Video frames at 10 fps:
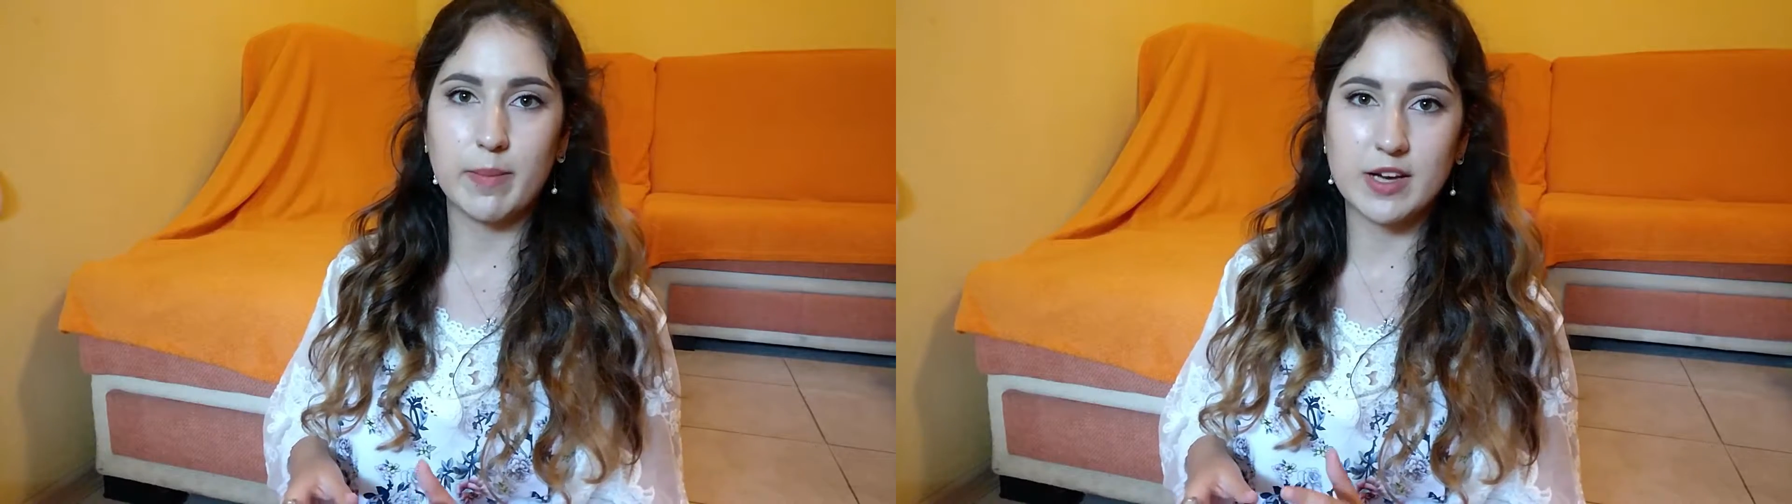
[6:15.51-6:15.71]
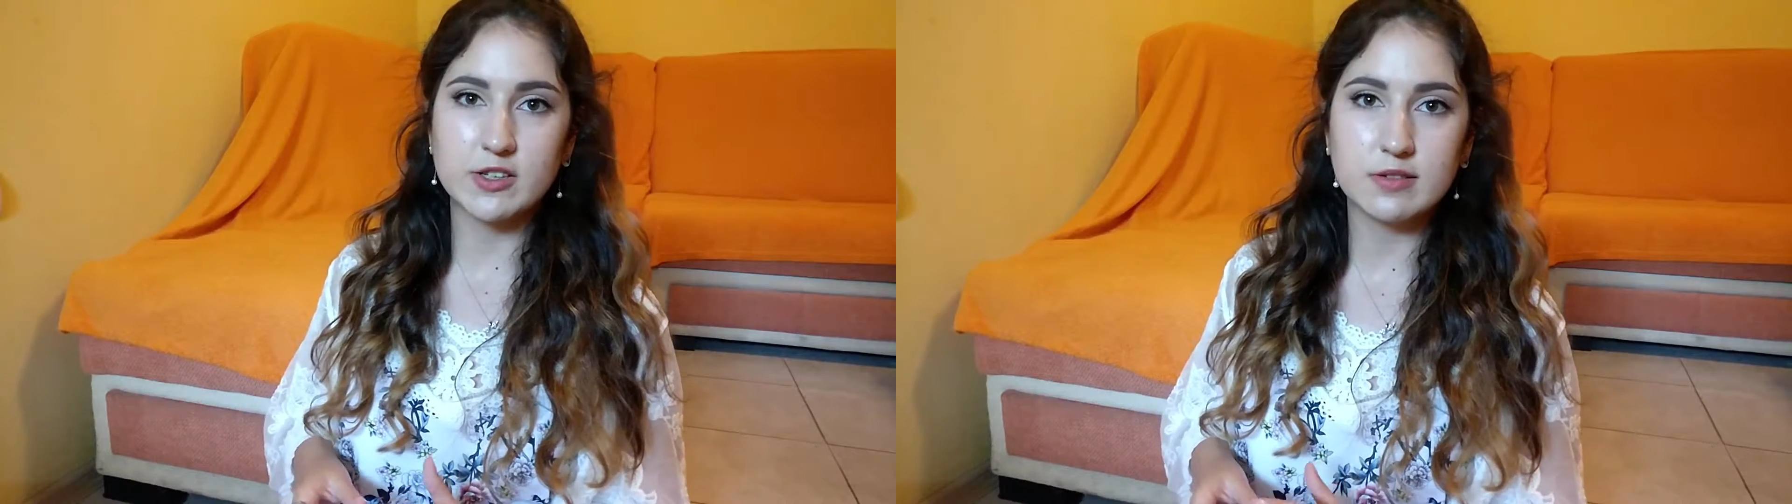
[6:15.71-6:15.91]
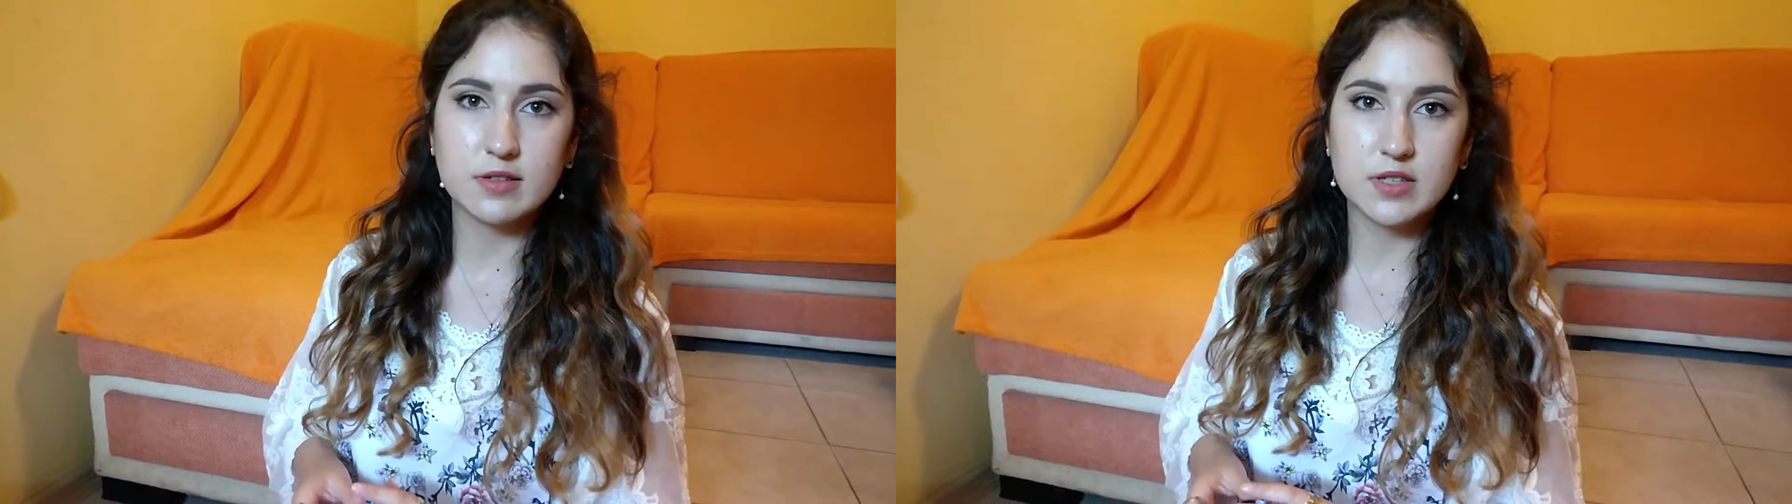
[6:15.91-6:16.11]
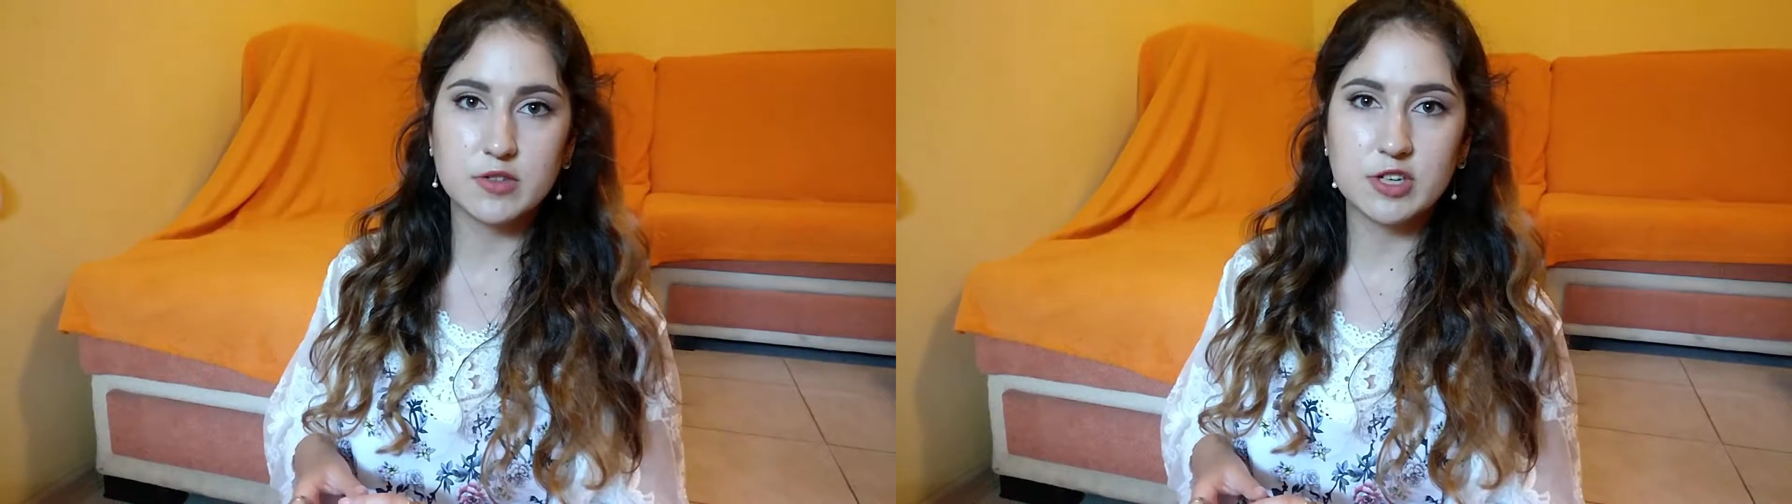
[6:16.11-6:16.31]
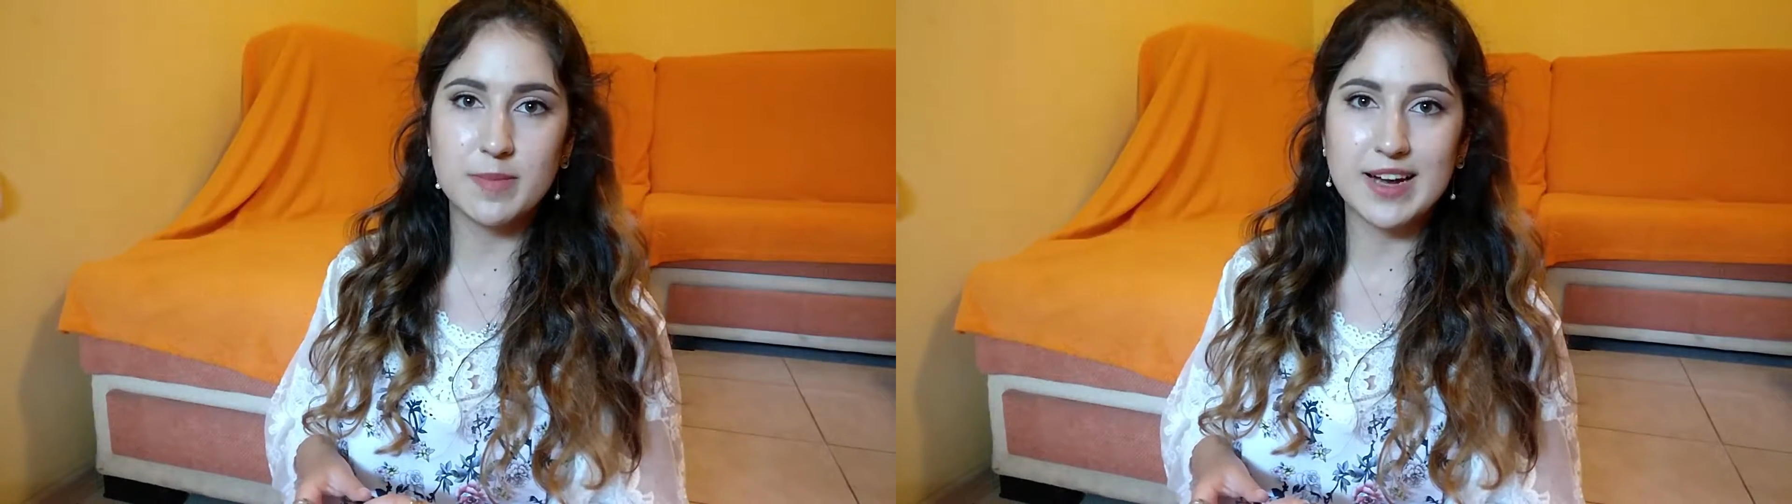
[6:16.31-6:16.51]
bachelor's
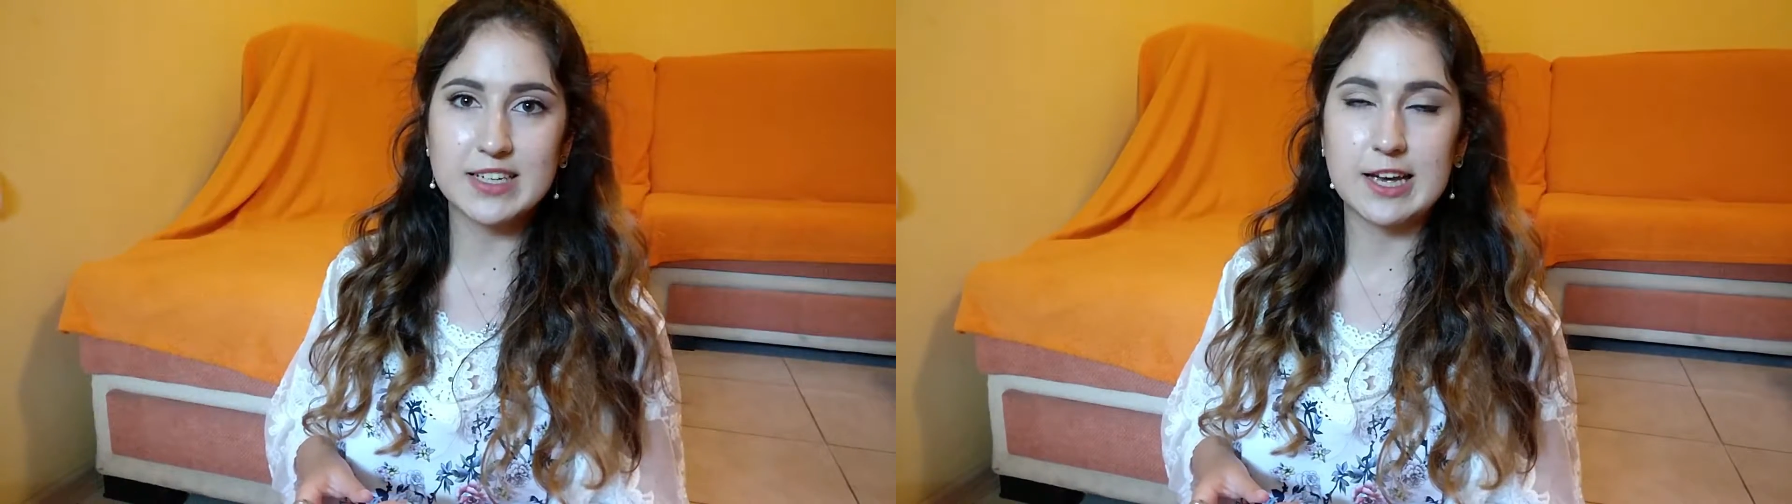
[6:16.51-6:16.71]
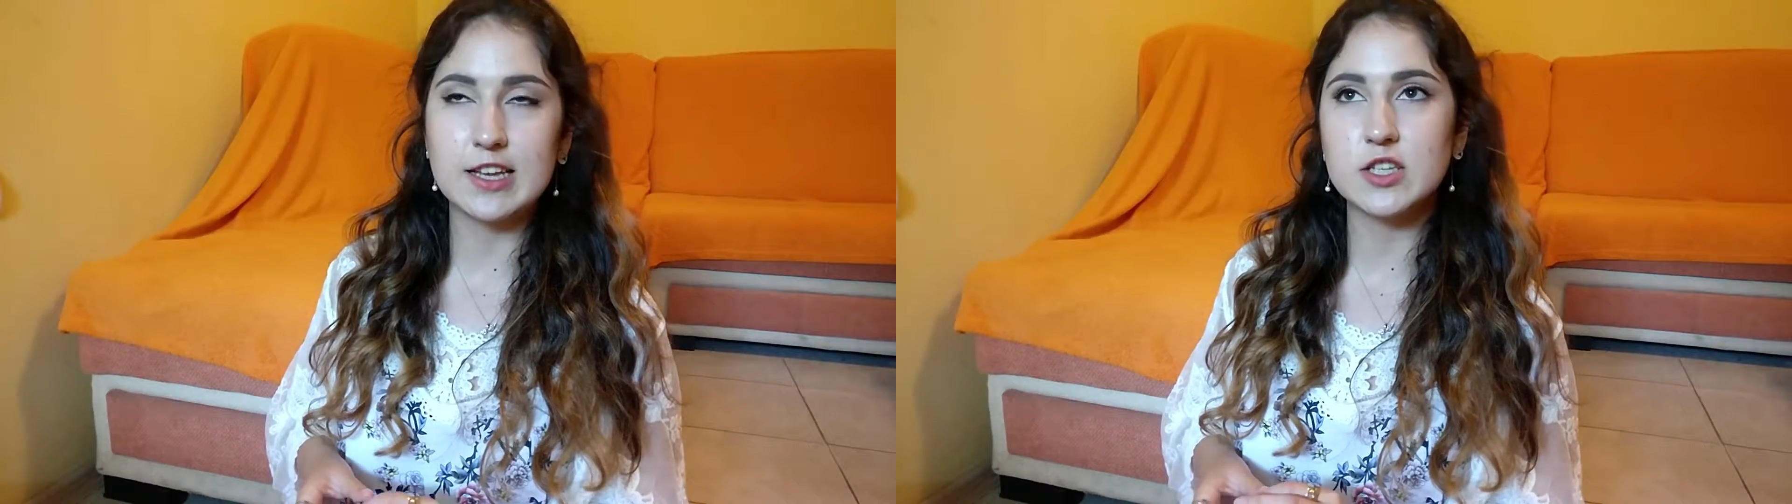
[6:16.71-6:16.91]
degree back then,